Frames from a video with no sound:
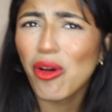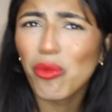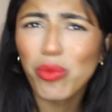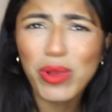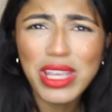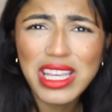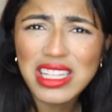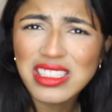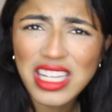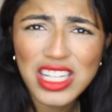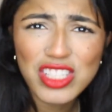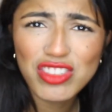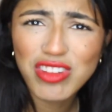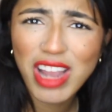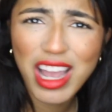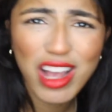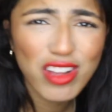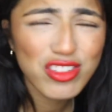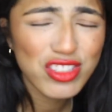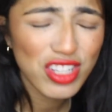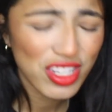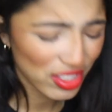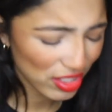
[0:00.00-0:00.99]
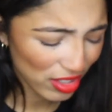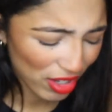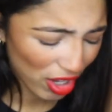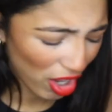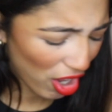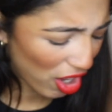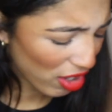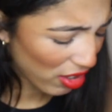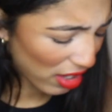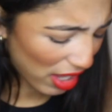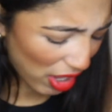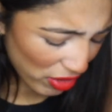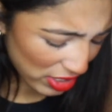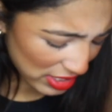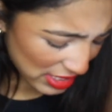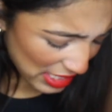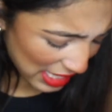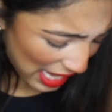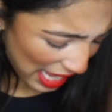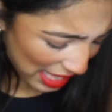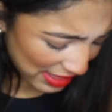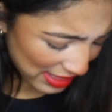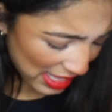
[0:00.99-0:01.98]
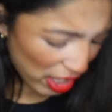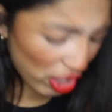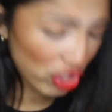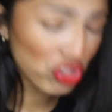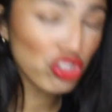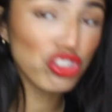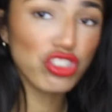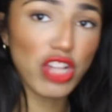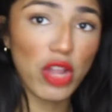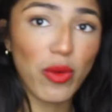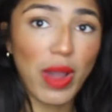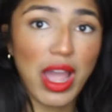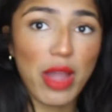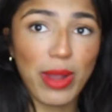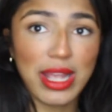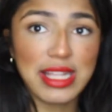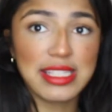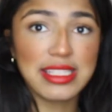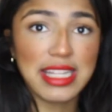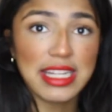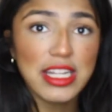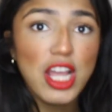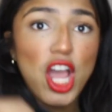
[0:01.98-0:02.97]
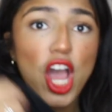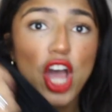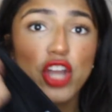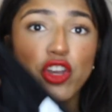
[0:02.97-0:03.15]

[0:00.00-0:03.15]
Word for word: Weekday trousers, honestly, and they are so high-waisted.